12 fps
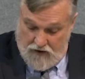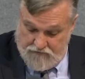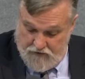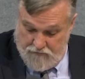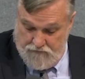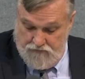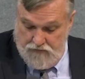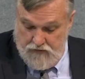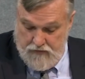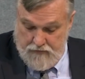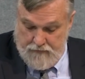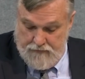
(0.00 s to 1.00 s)
all of them.
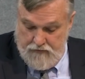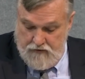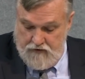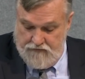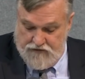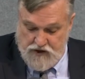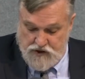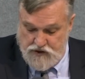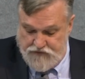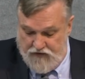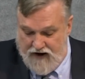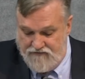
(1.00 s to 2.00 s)

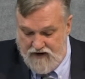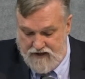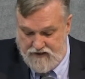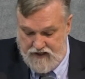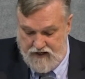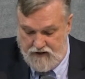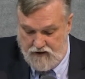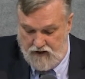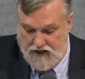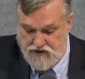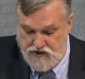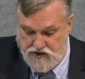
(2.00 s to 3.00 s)
Ephesians 5:19,
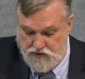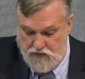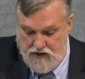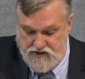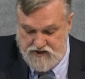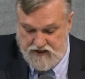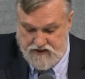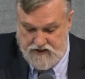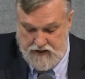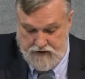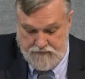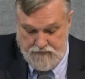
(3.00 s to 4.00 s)
Colossians
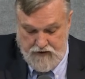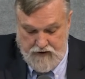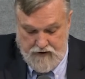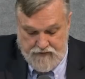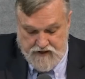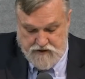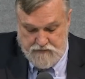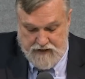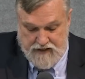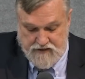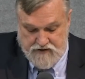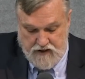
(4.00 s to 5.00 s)
3:16. This
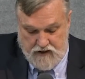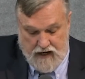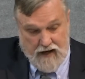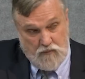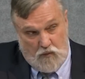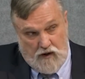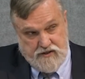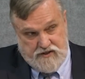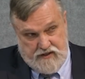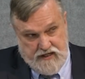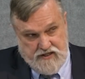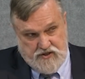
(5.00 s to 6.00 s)
means that God
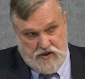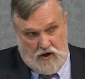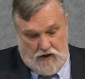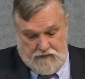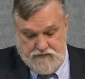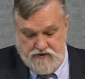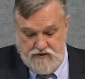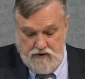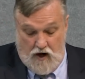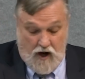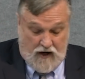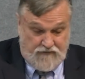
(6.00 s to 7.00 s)
wants these psalms,
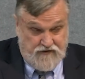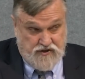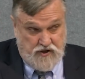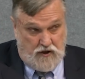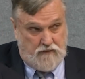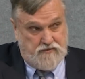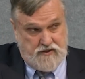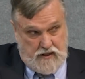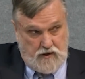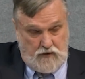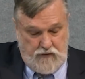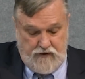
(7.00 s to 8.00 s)
all of the psalms,
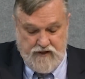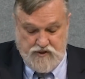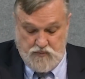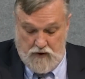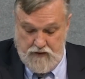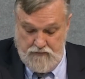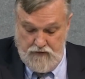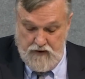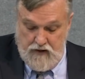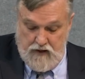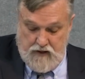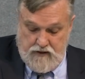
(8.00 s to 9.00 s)
including this one,
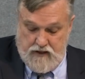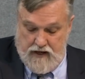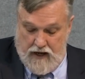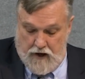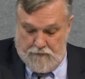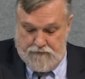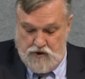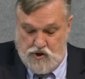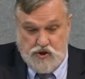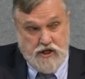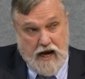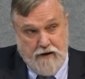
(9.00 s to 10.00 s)
to help
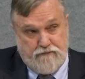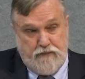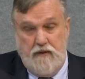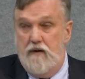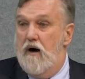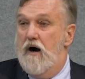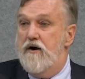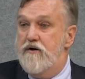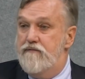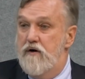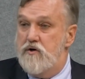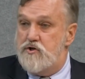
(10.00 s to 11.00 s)
shape our
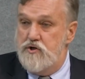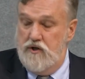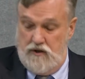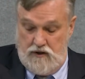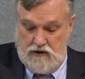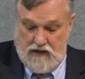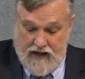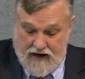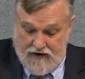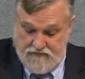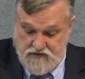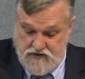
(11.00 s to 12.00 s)
devotional
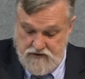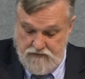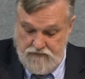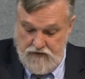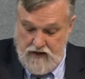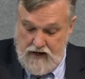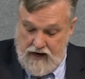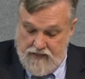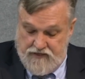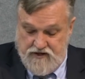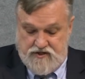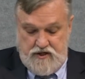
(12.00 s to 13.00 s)
lives.
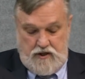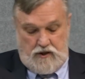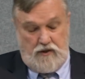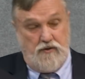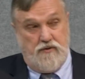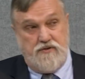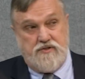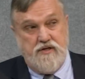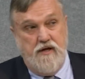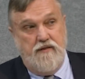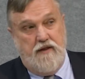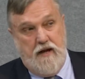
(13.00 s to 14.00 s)
And this includes
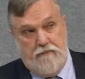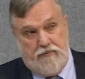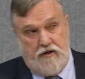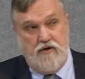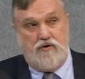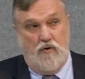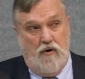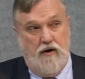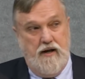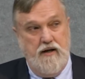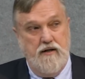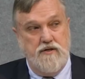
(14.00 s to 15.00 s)
the
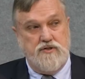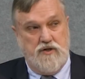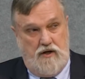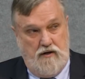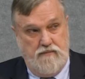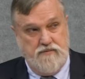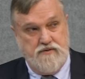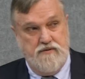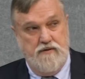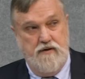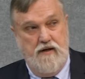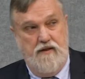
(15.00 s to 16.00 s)
imprecatory
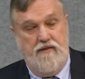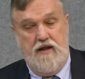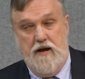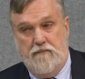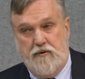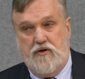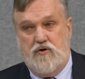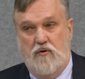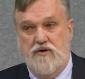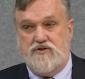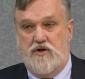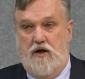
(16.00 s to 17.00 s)
Psalms. The
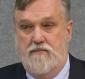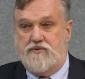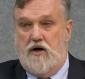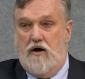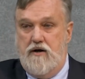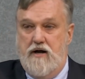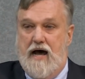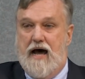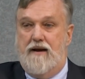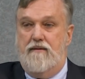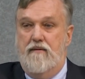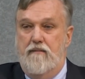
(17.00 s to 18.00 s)
imprecatory Psalms are
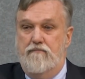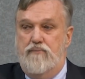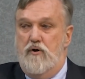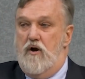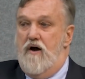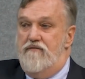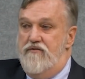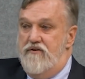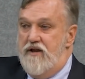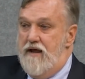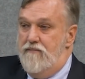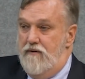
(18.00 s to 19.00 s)
not put off the
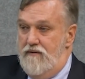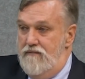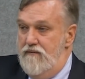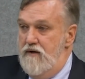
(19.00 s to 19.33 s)
table.